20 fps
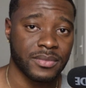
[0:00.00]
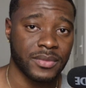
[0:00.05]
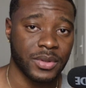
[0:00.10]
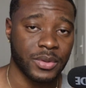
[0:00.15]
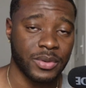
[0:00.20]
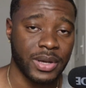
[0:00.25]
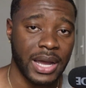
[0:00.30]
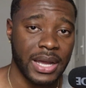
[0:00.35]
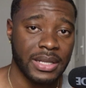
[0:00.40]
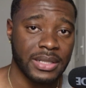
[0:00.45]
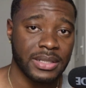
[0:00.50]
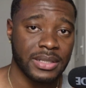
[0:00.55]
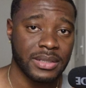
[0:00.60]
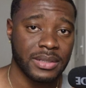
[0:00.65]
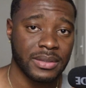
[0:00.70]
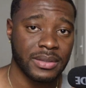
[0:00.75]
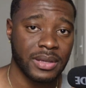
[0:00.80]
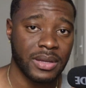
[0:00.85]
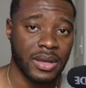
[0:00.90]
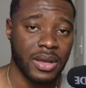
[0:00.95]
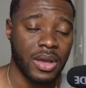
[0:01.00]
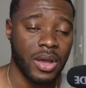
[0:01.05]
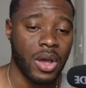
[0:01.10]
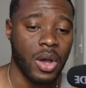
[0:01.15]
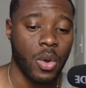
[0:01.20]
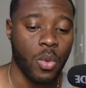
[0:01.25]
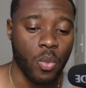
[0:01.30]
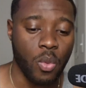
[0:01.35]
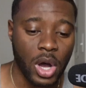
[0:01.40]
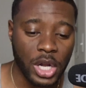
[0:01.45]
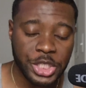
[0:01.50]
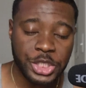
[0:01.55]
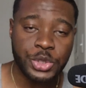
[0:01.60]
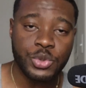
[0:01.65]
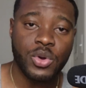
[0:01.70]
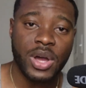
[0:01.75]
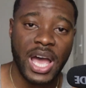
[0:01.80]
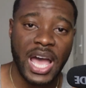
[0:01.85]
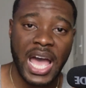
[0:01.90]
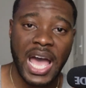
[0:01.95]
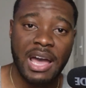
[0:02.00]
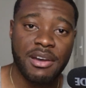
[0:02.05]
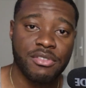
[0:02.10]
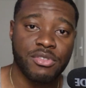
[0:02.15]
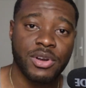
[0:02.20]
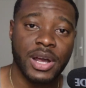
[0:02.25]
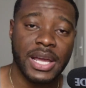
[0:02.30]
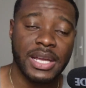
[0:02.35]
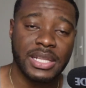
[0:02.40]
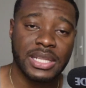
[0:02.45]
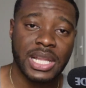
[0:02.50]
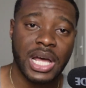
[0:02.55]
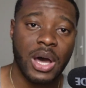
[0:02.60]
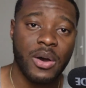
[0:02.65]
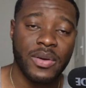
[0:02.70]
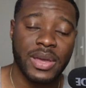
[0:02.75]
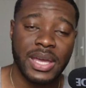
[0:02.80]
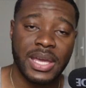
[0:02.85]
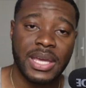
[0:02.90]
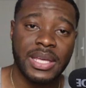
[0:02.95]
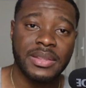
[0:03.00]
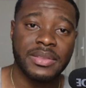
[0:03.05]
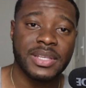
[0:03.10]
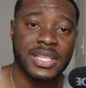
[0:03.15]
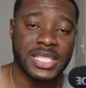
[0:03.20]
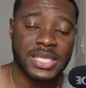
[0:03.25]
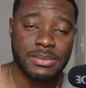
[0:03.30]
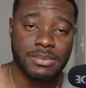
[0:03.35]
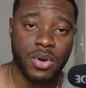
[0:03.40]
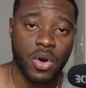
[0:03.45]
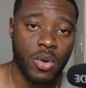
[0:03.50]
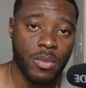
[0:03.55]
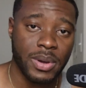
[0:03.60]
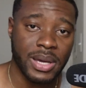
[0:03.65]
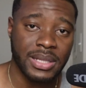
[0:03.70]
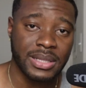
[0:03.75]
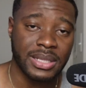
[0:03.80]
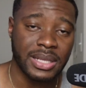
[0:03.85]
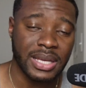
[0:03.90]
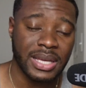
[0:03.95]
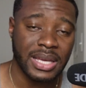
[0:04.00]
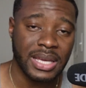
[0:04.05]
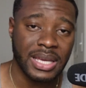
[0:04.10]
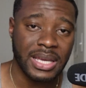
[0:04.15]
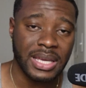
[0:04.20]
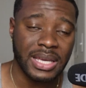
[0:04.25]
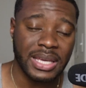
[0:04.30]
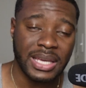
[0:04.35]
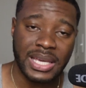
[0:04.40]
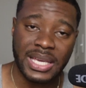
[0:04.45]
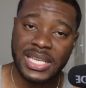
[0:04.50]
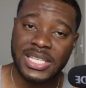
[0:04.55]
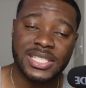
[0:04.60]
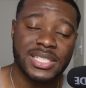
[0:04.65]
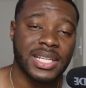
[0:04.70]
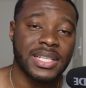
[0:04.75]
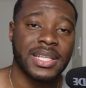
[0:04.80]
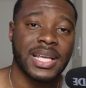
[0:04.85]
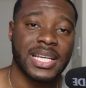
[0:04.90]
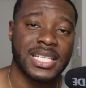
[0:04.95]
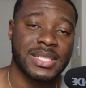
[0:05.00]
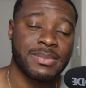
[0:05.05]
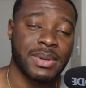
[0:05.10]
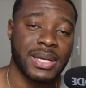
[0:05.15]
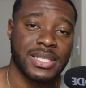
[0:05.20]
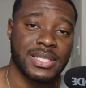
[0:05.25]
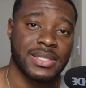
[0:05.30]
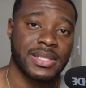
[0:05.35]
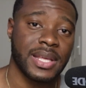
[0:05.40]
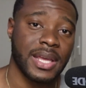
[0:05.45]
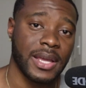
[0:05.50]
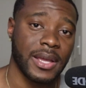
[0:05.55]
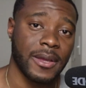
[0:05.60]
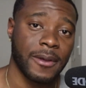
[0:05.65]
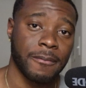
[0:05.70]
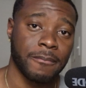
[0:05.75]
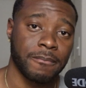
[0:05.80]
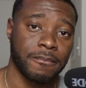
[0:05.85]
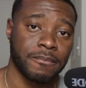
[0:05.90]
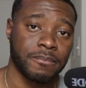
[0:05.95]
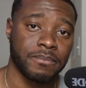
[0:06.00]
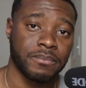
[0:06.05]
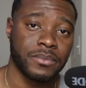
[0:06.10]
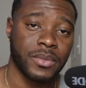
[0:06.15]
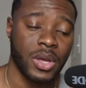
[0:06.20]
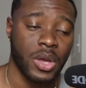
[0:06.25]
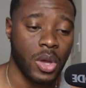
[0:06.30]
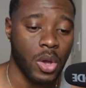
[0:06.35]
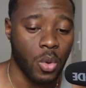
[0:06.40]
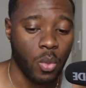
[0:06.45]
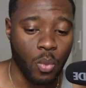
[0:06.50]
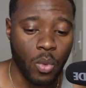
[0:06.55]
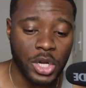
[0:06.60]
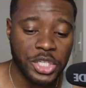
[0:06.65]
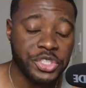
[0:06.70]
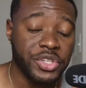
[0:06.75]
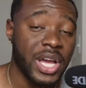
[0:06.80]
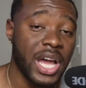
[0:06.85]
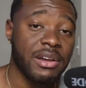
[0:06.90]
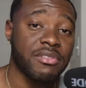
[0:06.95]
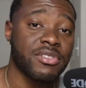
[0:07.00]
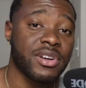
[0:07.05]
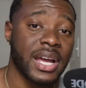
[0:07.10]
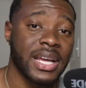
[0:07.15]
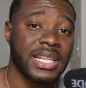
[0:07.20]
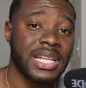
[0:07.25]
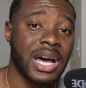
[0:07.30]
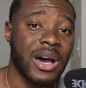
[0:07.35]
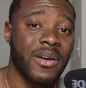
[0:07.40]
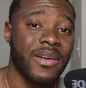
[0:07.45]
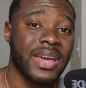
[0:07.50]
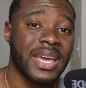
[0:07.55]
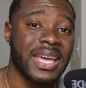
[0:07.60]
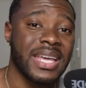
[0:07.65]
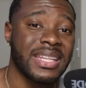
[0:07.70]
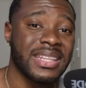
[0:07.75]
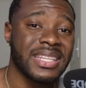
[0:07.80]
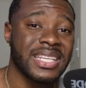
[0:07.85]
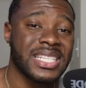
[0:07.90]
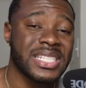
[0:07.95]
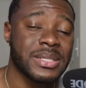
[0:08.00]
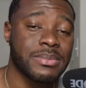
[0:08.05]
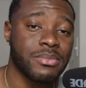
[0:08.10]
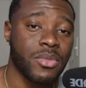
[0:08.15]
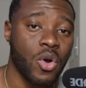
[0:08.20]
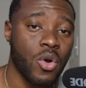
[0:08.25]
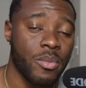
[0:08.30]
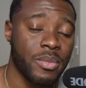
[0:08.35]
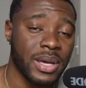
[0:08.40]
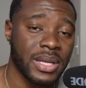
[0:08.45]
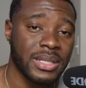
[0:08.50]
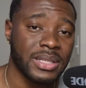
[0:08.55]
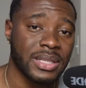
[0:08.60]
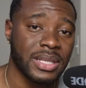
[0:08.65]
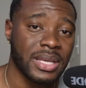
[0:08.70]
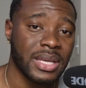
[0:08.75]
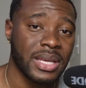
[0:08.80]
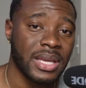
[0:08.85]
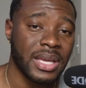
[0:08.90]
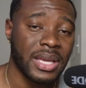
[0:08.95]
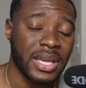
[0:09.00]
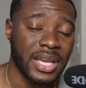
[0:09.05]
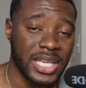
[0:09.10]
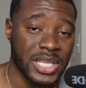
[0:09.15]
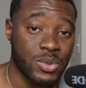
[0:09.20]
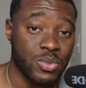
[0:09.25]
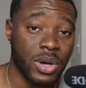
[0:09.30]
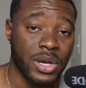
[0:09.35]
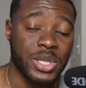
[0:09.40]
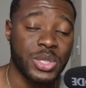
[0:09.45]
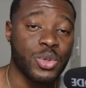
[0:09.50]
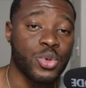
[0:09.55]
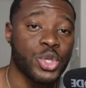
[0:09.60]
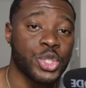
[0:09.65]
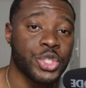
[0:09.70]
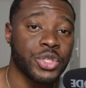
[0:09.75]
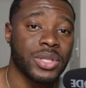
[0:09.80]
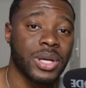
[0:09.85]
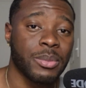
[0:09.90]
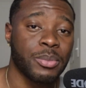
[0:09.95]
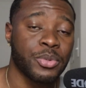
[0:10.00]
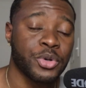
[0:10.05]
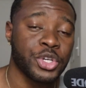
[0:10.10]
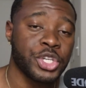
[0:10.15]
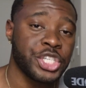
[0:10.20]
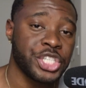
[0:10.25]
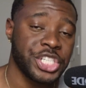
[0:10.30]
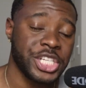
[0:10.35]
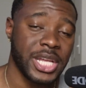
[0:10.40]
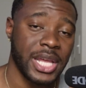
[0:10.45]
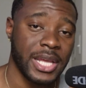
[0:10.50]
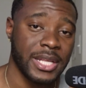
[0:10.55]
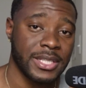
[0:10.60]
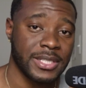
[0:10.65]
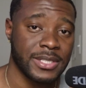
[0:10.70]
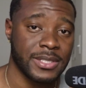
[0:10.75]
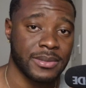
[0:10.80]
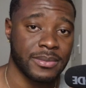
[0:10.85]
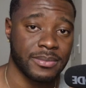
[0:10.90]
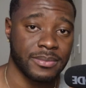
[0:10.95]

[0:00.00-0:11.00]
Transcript: right? What you have right now in this moment is the next best thing. What you have right now in this moment is what you should appreciate,